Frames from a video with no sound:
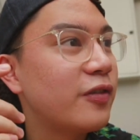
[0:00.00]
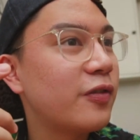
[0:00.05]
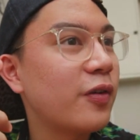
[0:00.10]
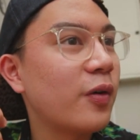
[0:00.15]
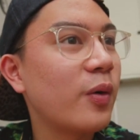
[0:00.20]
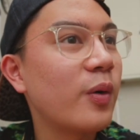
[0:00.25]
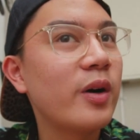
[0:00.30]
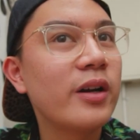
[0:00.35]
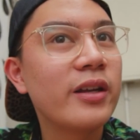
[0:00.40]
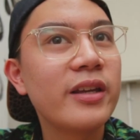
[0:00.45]

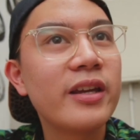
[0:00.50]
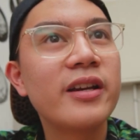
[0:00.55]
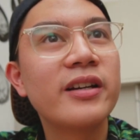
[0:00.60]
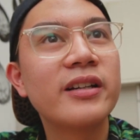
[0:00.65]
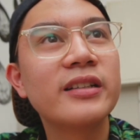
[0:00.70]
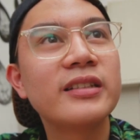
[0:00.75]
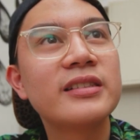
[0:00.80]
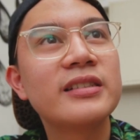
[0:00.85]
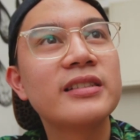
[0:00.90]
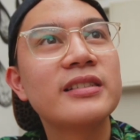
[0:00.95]
four
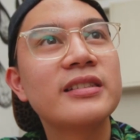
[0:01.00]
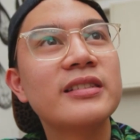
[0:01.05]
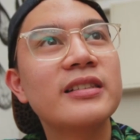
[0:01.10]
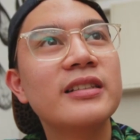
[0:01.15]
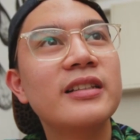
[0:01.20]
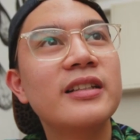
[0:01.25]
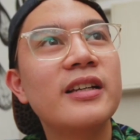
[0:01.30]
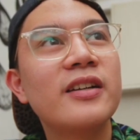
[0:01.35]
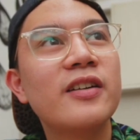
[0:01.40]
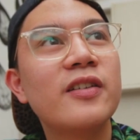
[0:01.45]
years
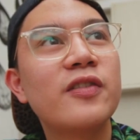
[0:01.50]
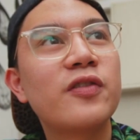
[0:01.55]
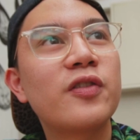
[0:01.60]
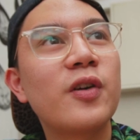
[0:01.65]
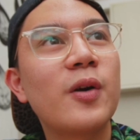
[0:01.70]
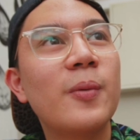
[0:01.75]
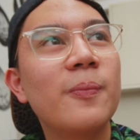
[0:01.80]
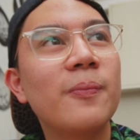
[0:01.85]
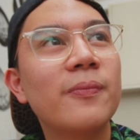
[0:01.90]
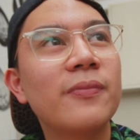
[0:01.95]

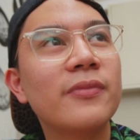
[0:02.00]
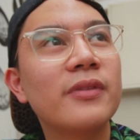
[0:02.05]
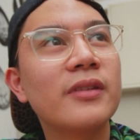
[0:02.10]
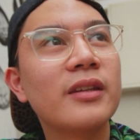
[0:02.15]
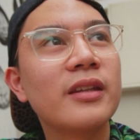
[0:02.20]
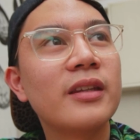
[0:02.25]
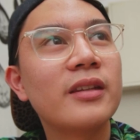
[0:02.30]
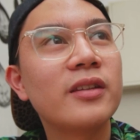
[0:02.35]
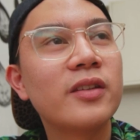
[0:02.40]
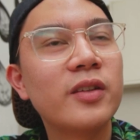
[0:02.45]
from
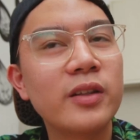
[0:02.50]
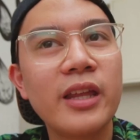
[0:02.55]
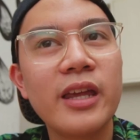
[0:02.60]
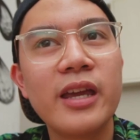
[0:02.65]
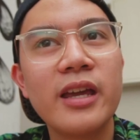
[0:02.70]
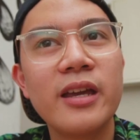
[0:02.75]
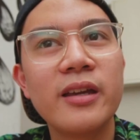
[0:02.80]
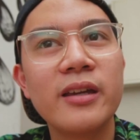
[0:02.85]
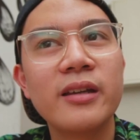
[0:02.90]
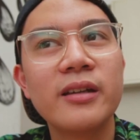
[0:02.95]

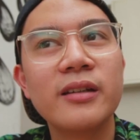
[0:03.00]
today,